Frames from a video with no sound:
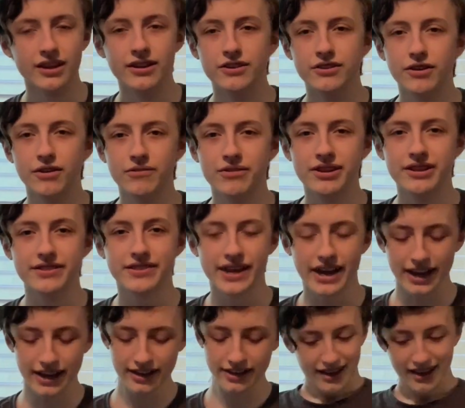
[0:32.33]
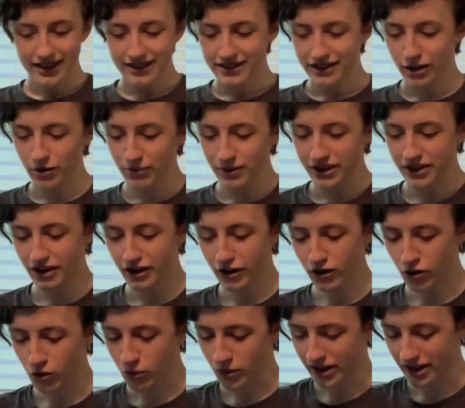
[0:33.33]
don't need that. And here we
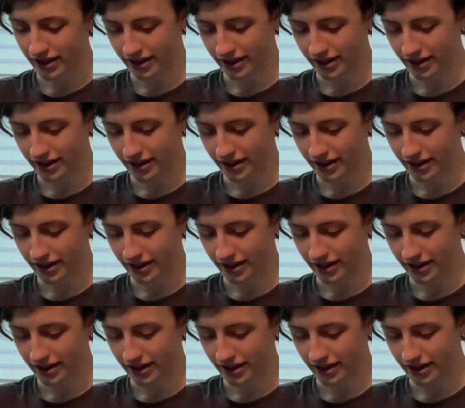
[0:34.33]
go.